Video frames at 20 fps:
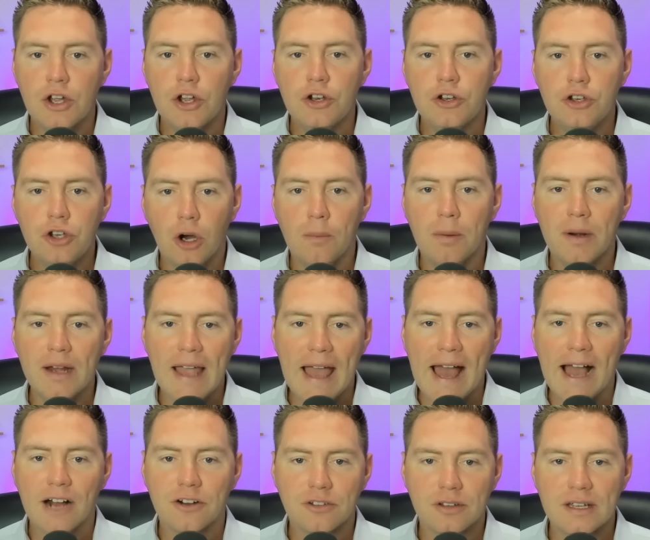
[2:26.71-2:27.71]
Nobody
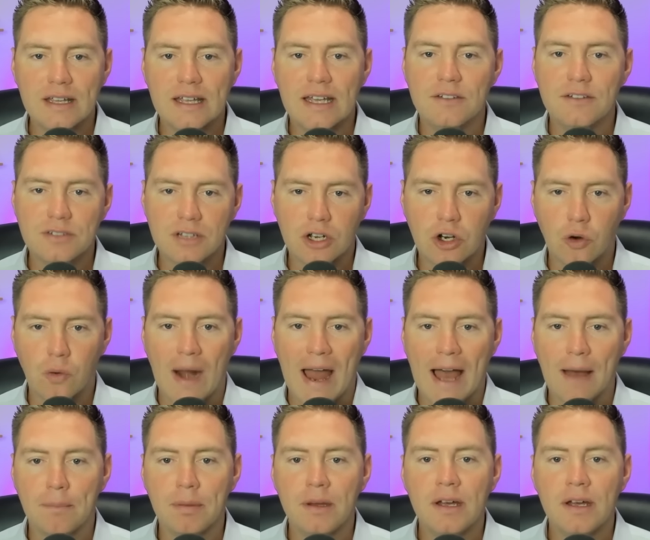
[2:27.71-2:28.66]
actually gives a crap